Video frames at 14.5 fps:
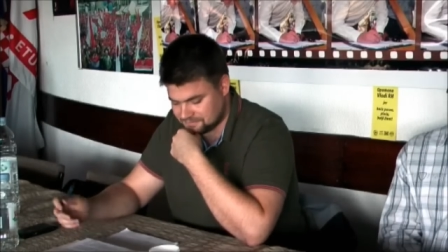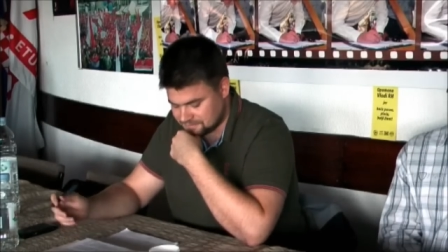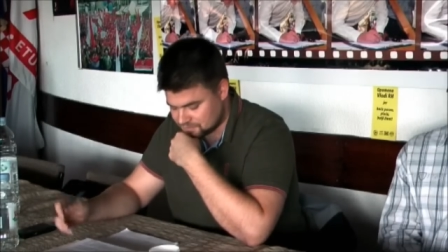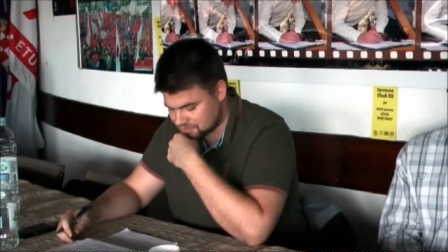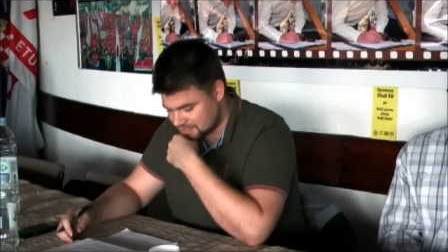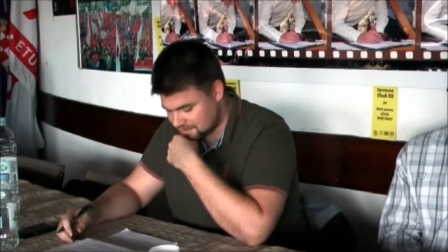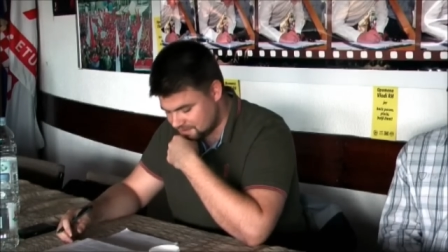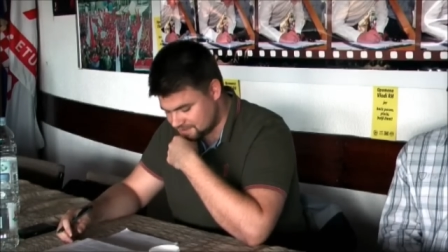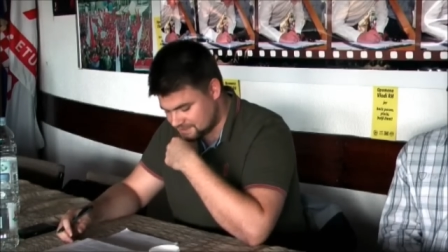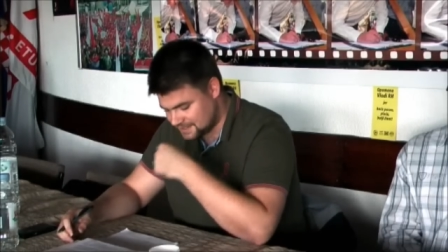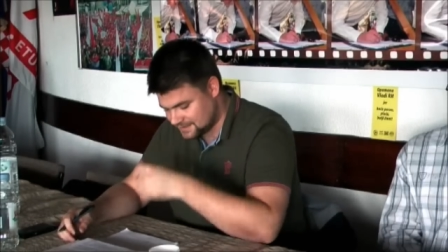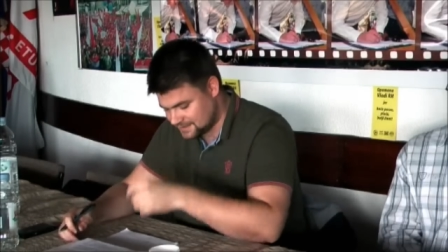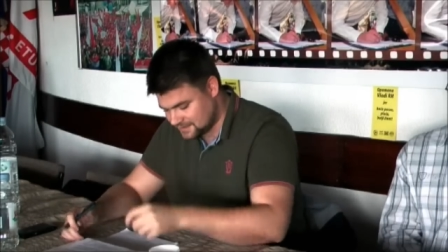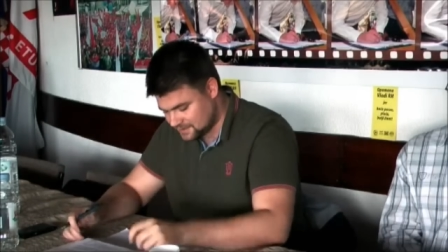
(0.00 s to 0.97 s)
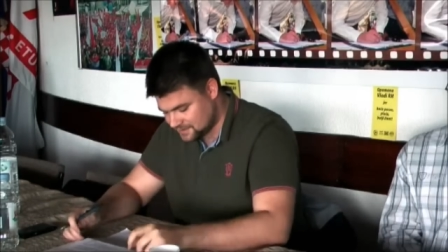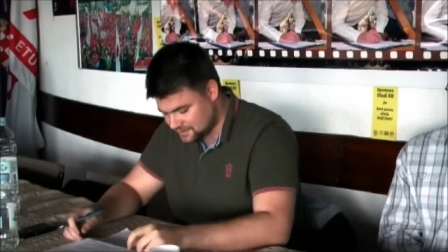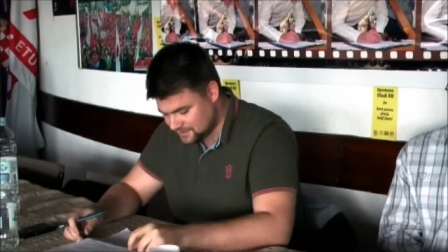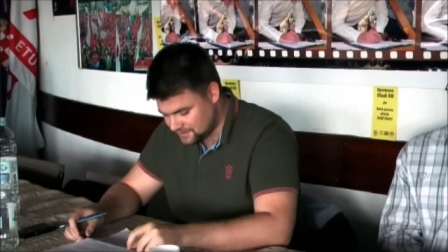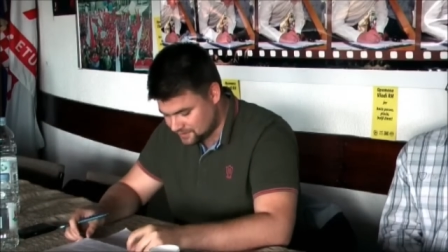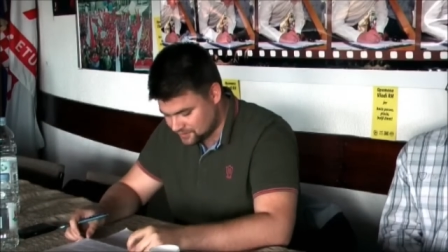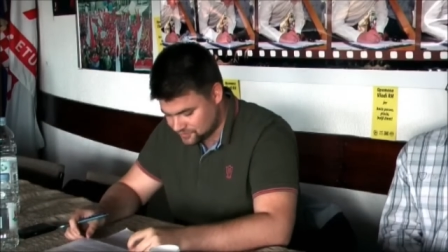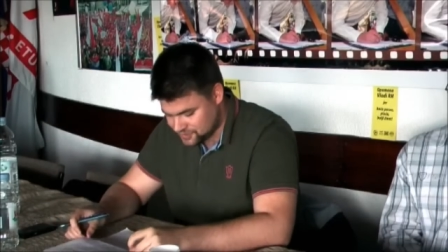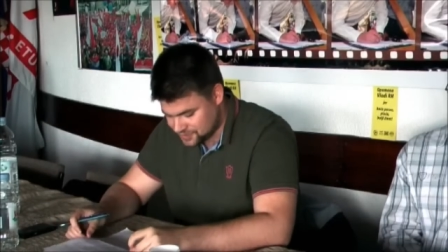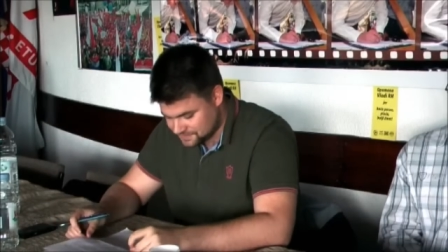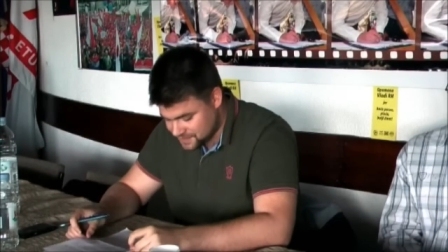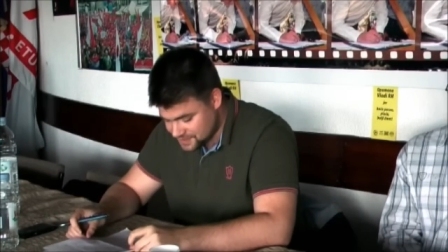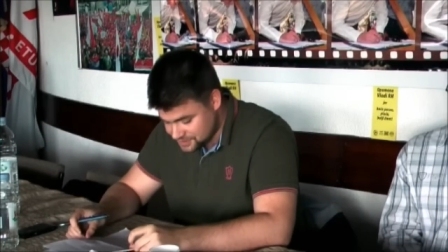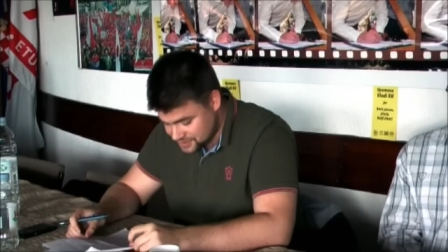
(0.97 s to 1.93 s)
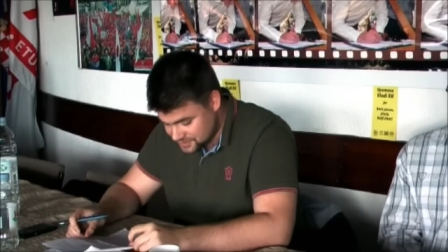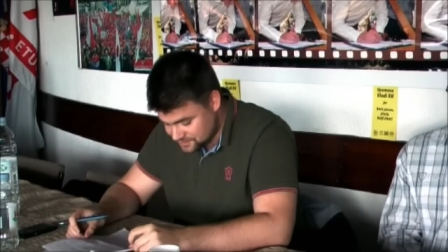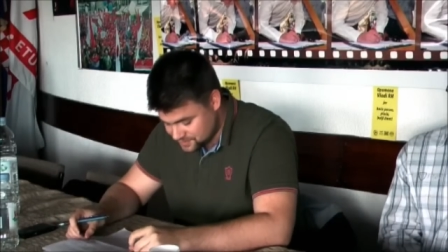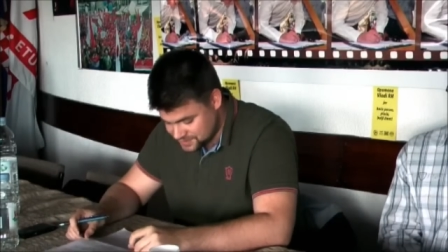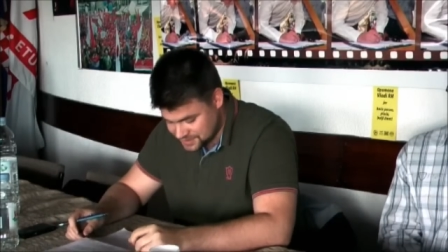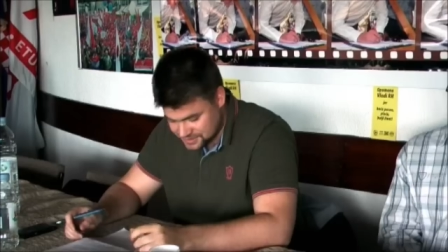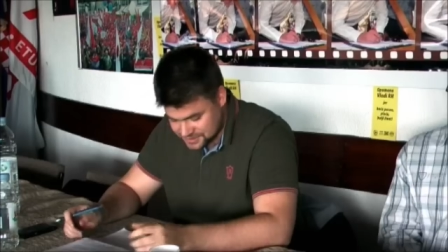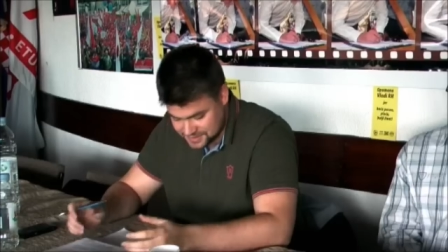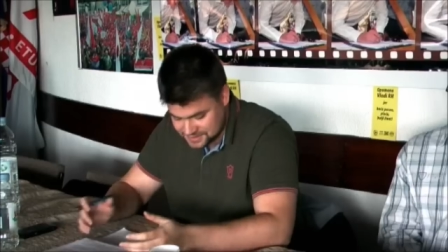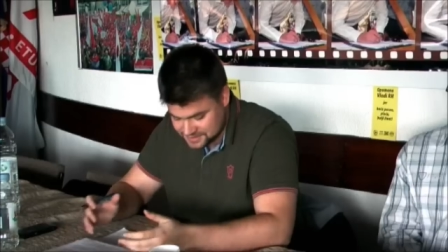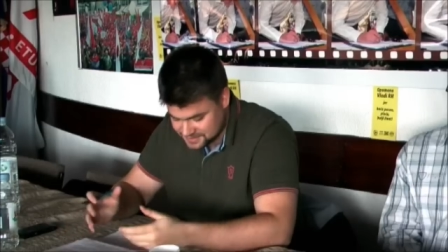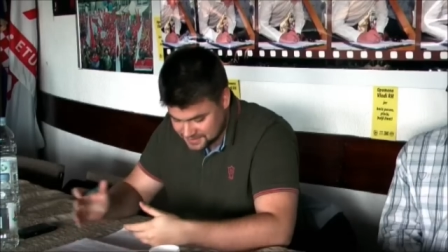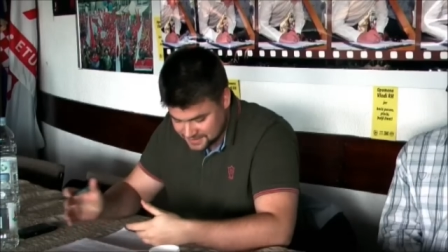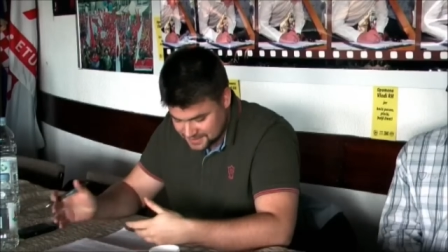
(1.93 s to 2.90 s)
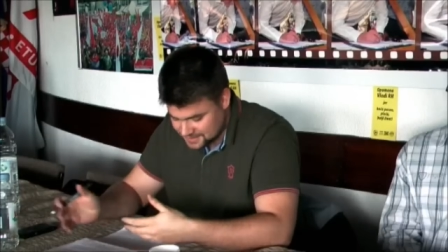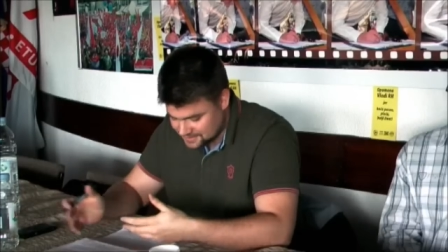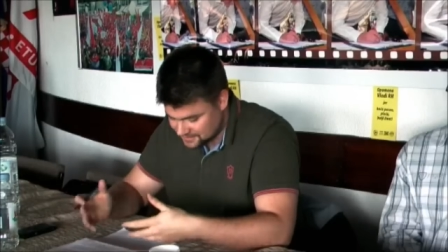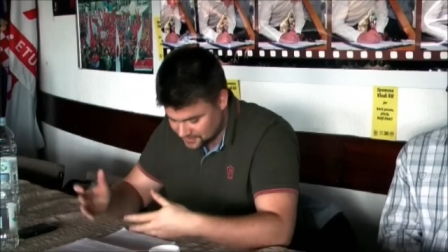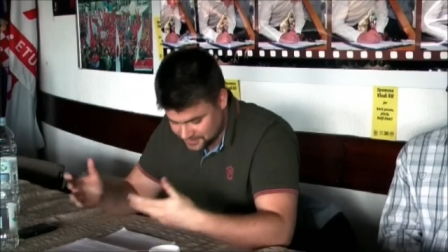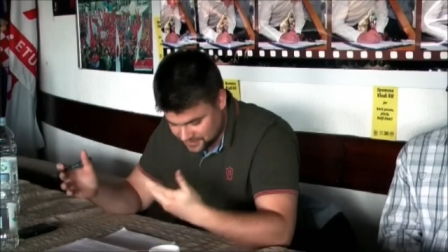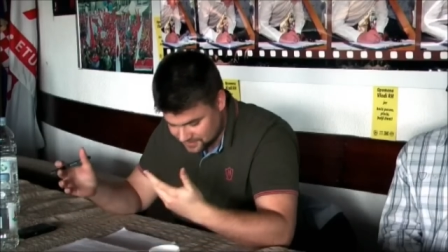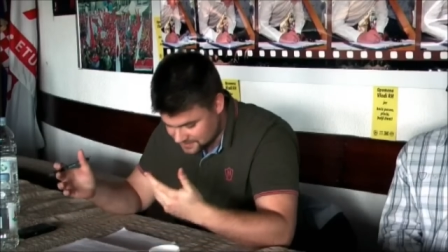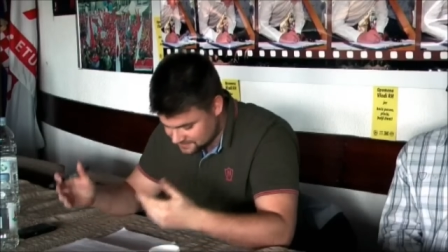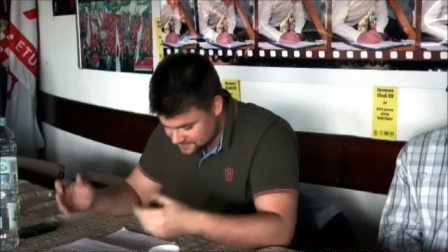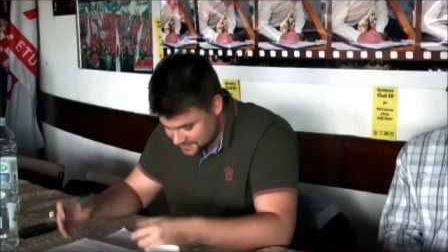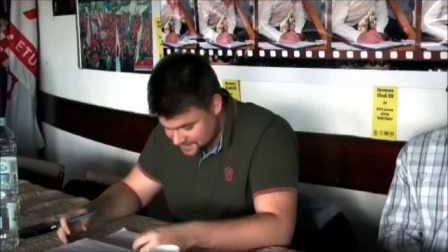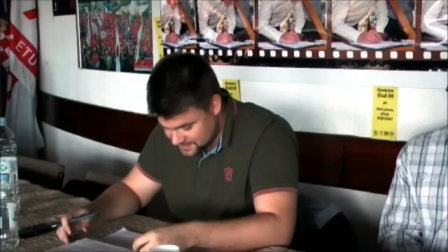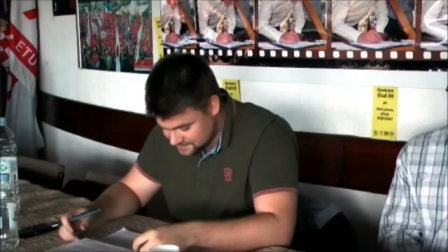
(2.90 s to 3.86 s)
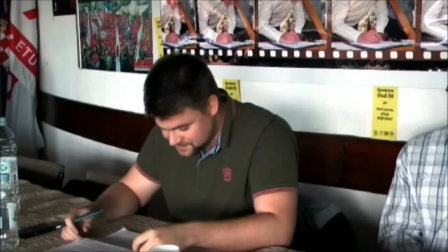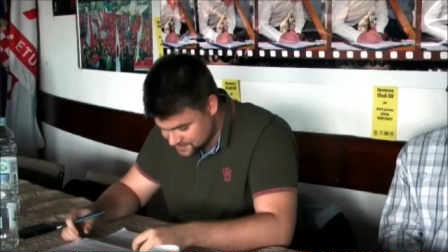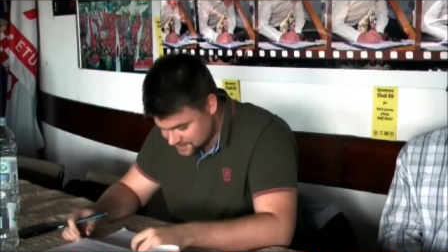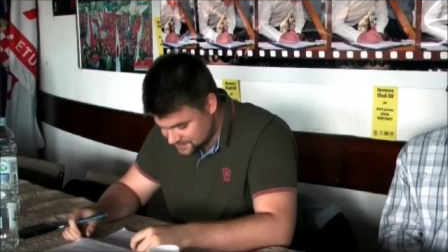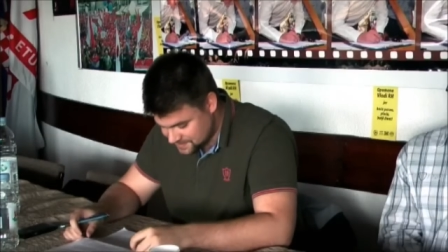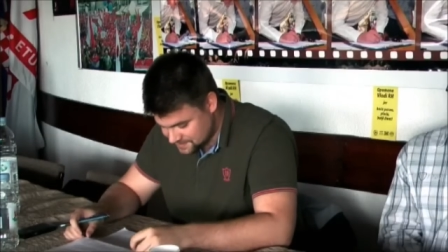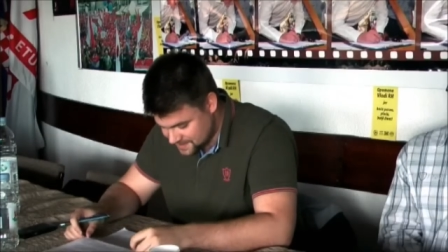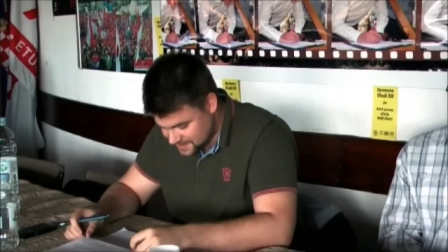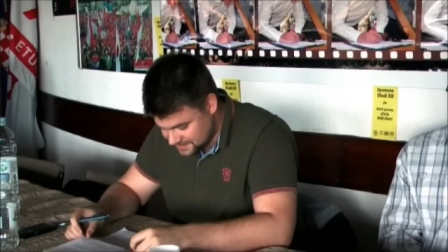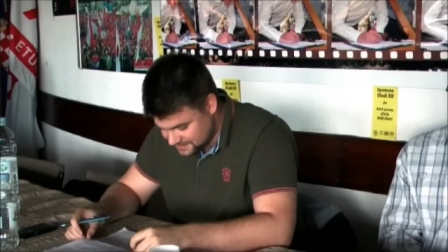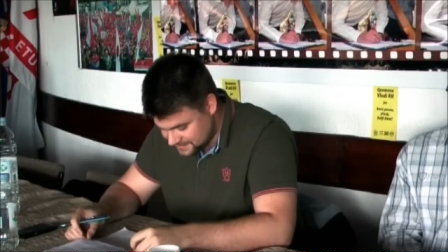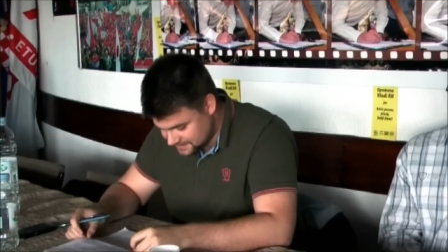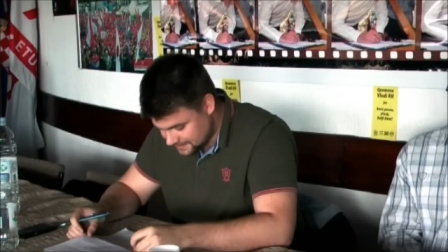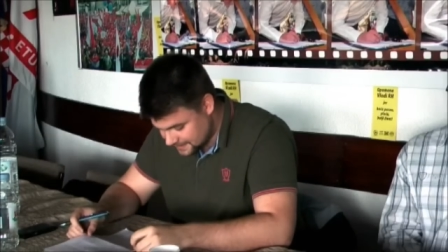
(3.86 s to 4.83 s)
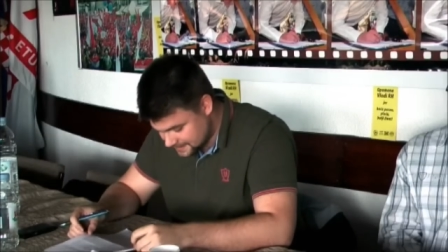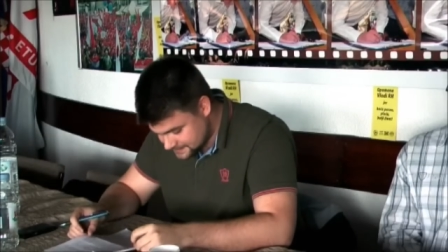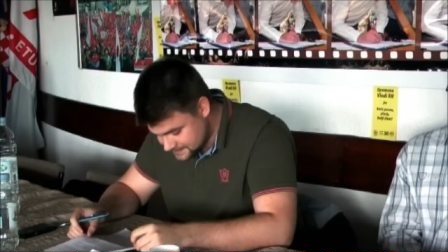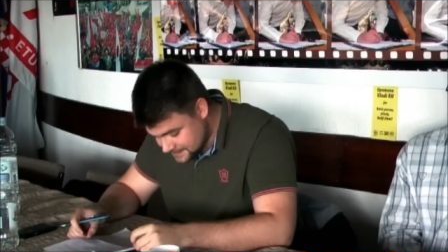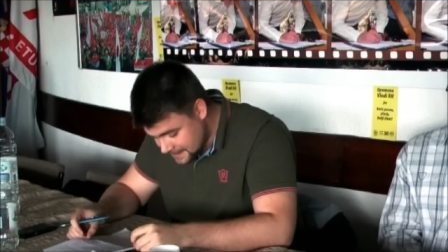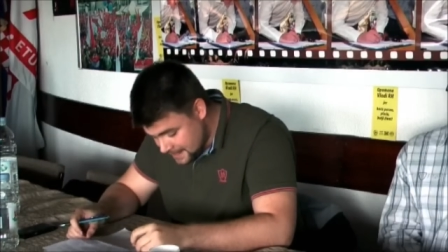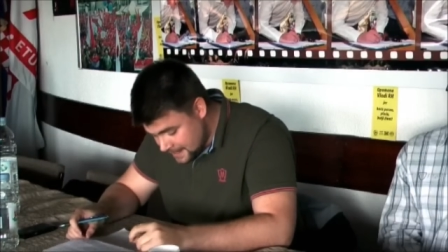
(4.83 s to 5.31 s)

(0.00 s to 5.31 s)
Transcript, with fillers: to some extent a controversial positions, although a very obscure debate nonetheless.